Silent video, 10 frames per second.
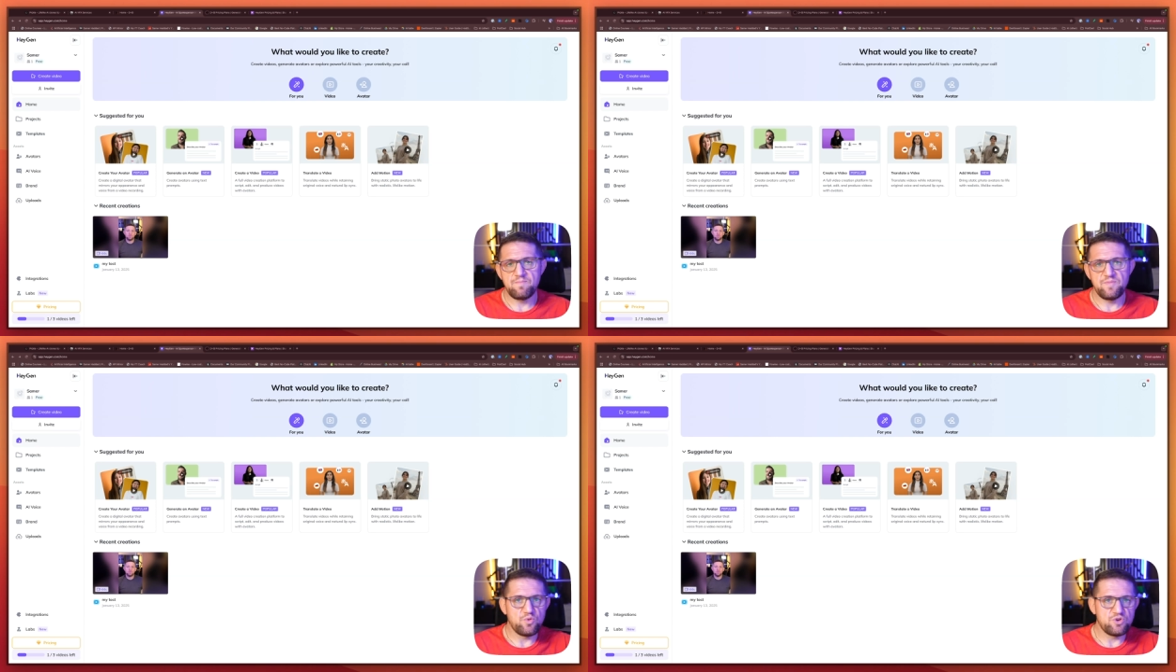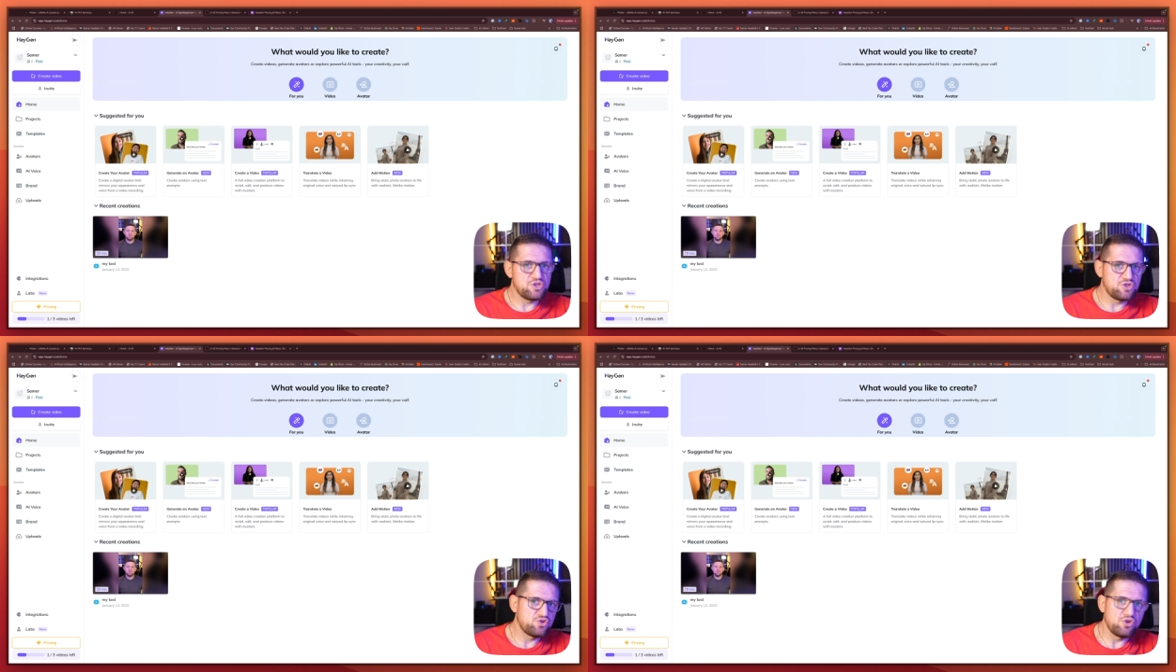which
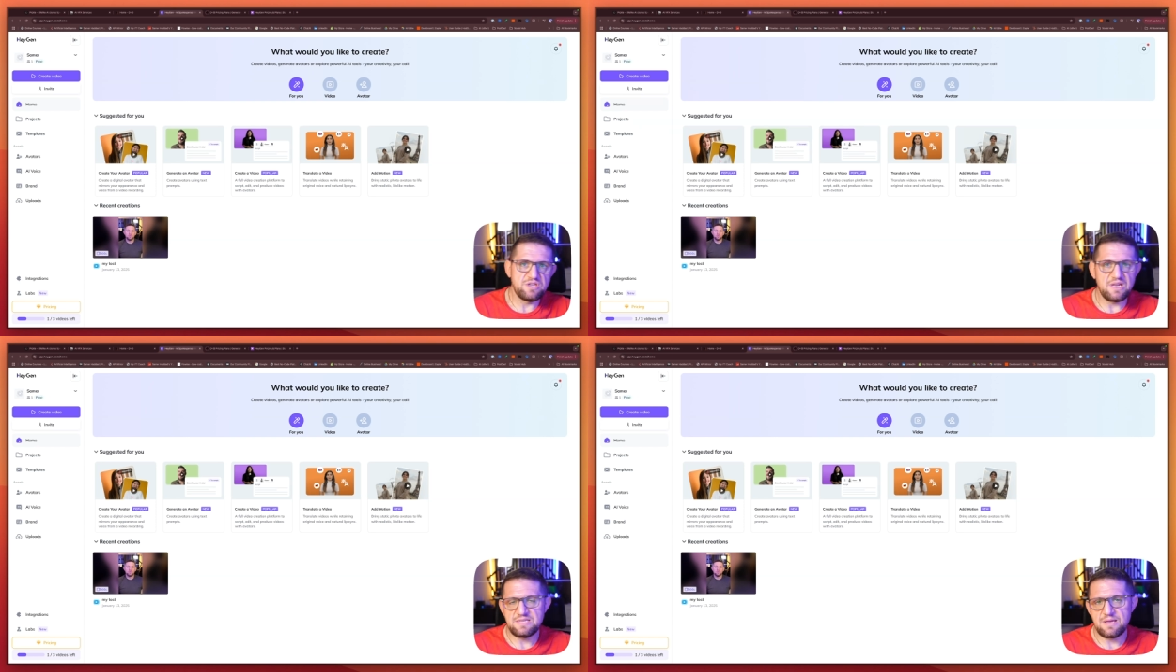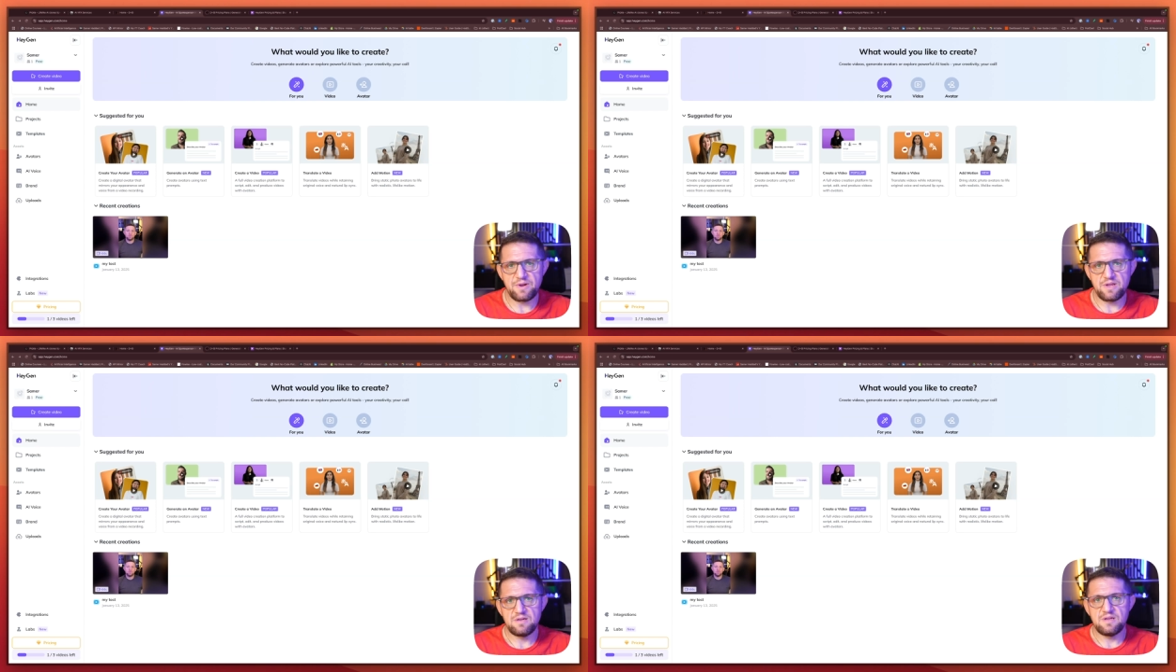is totally
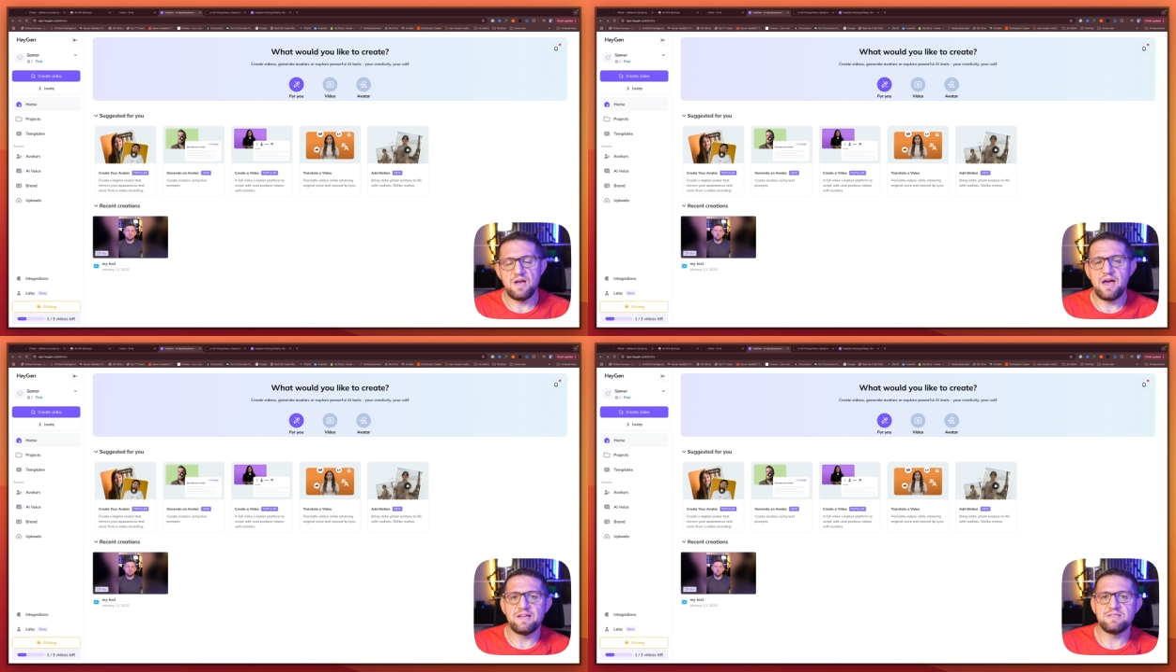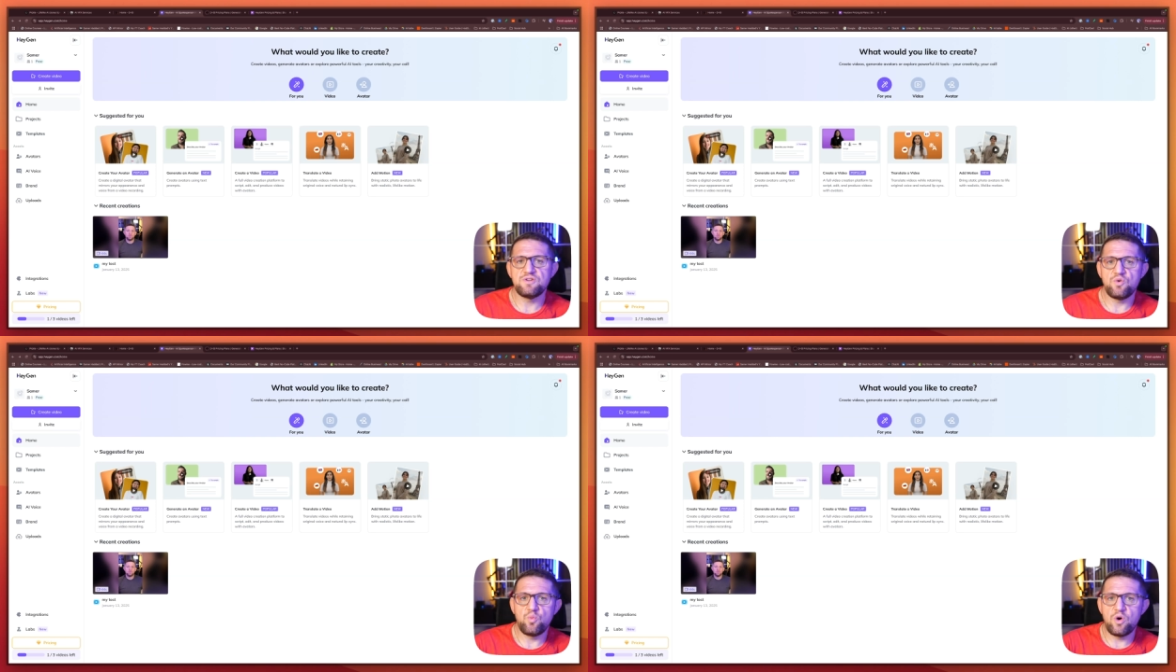separate. And
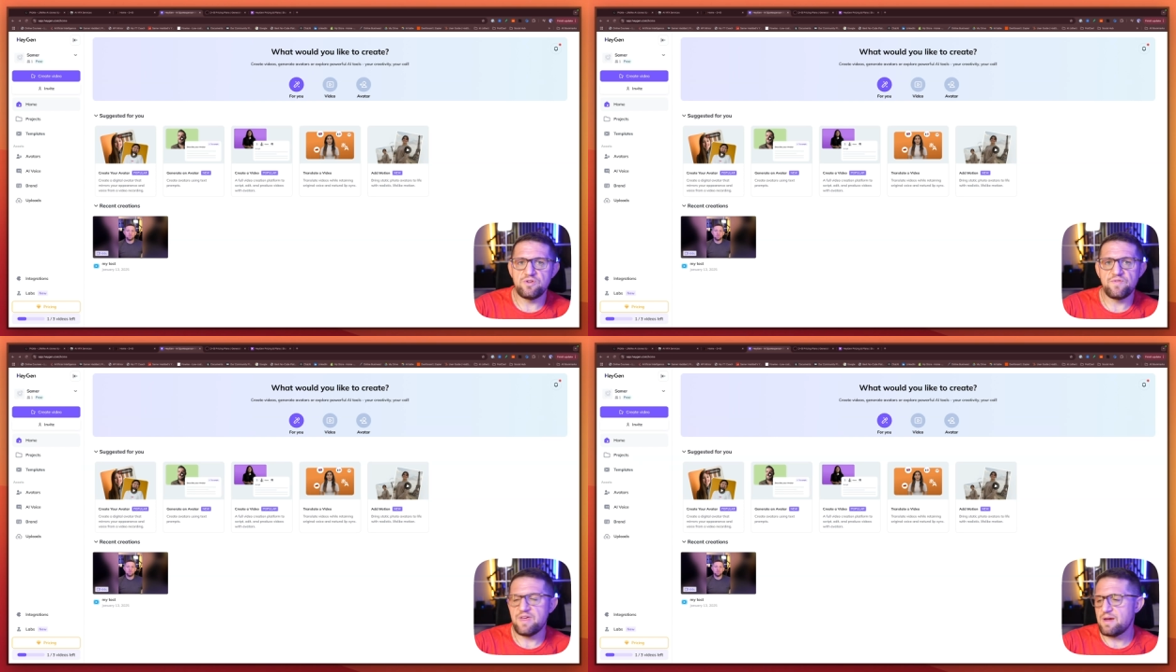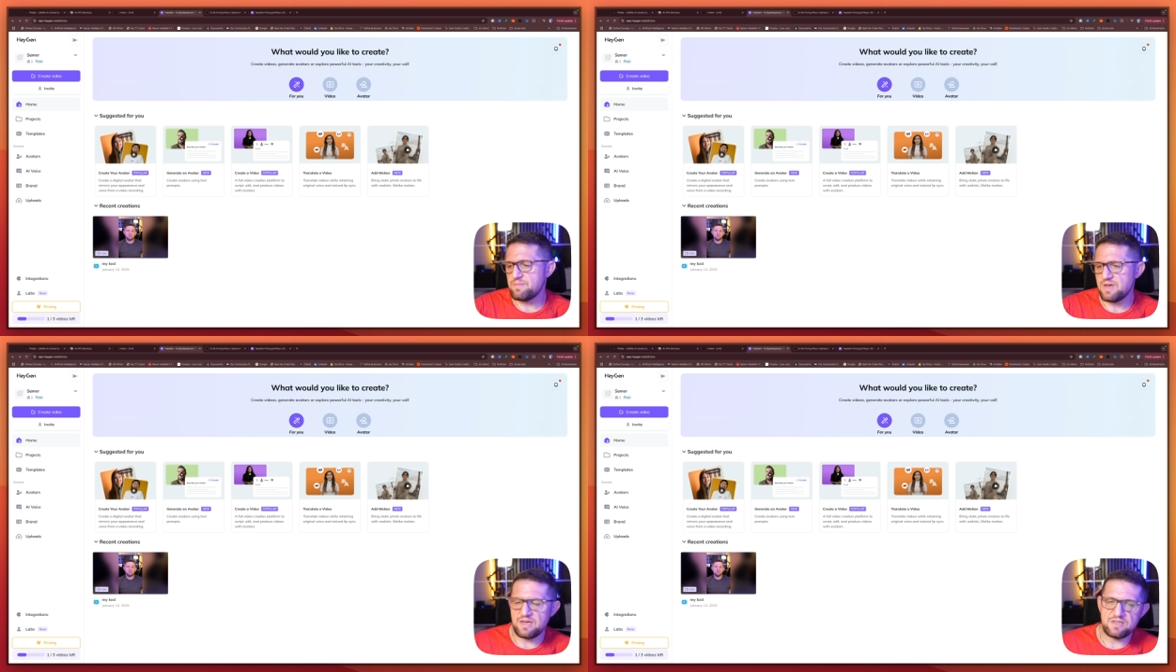one of them
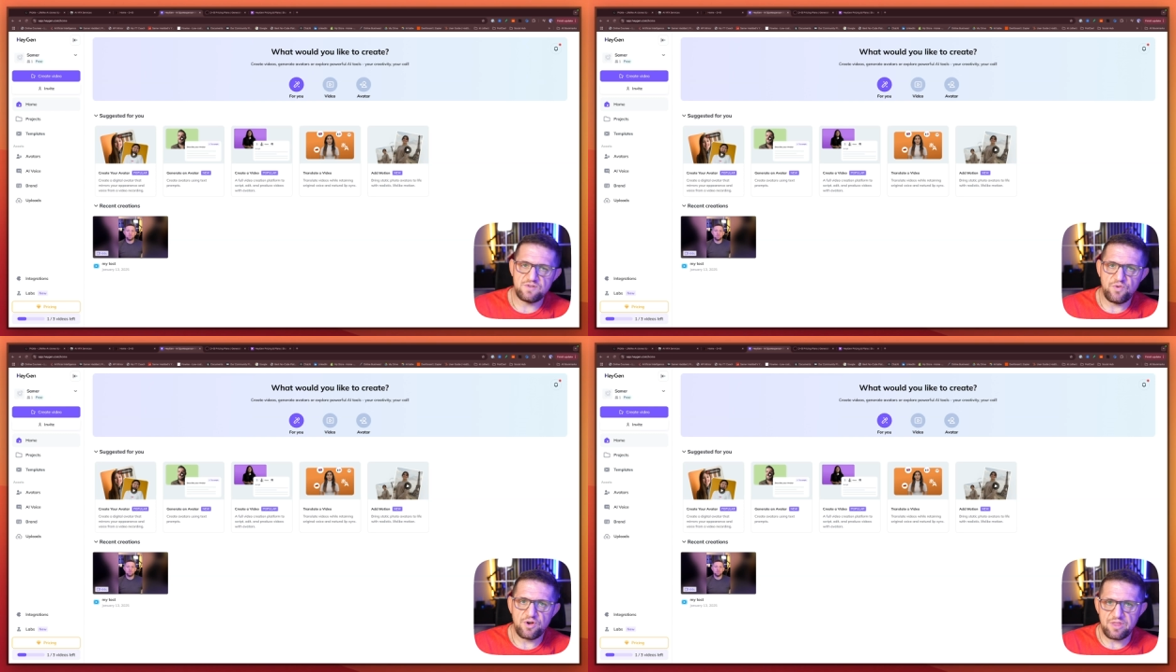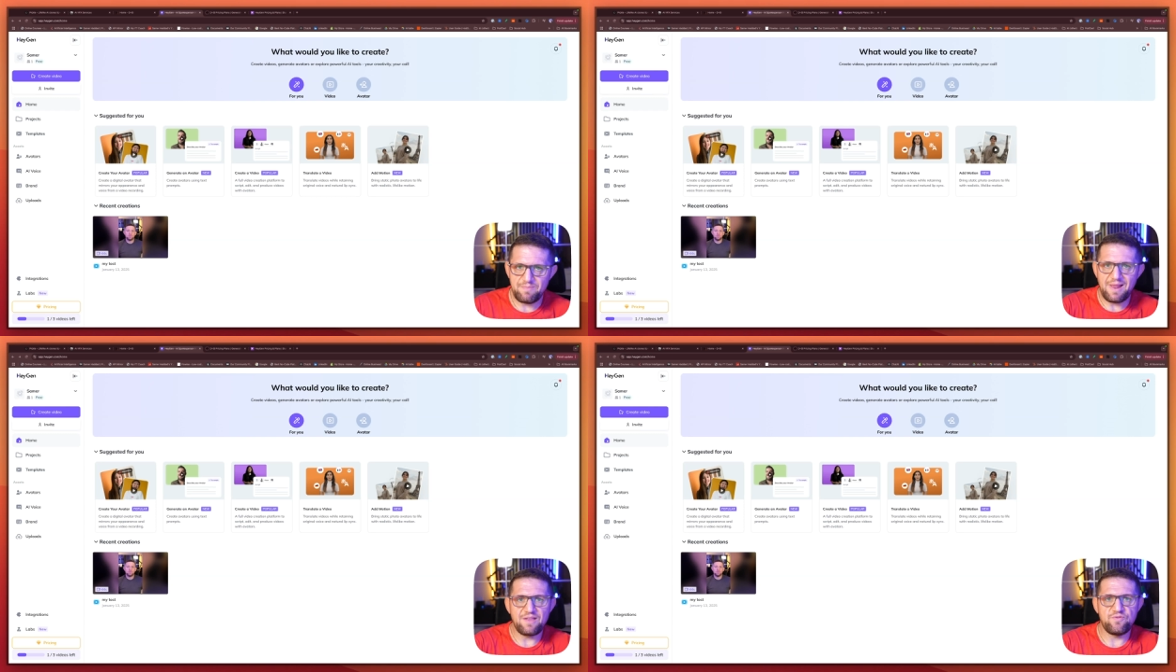is for the
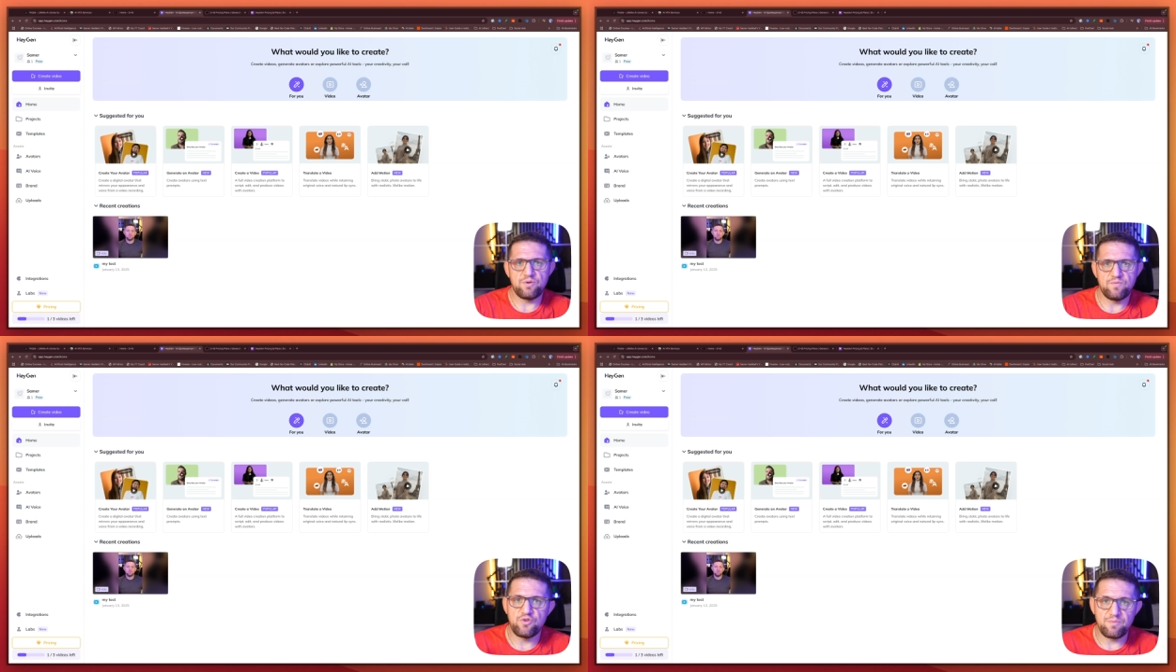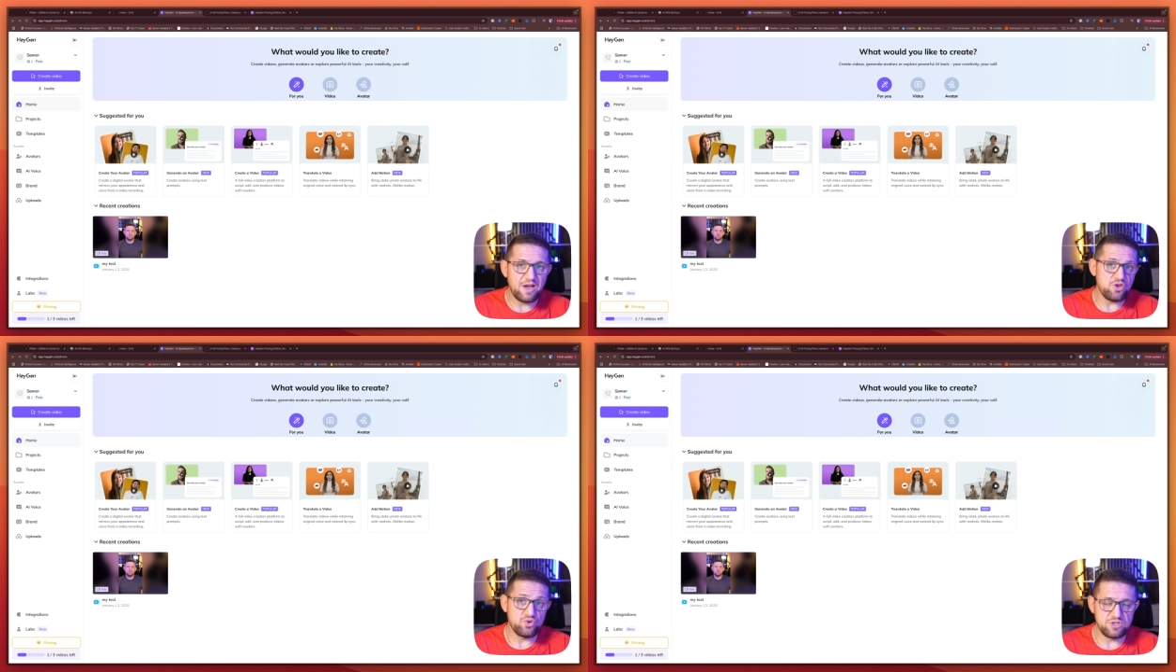platform, for my
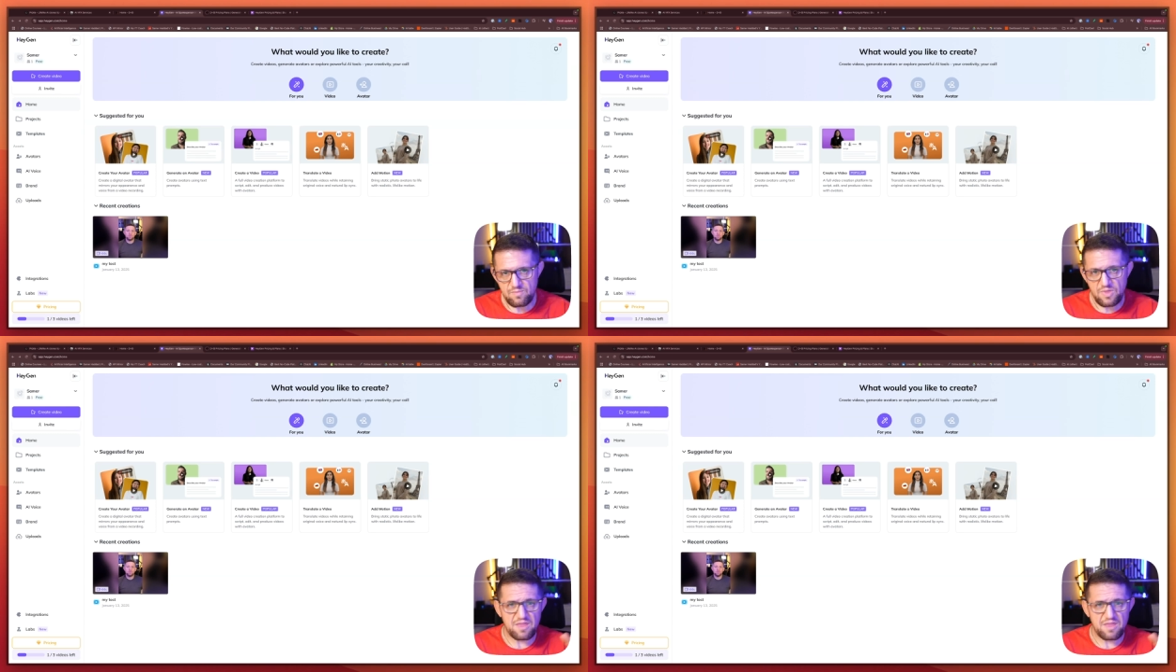usage.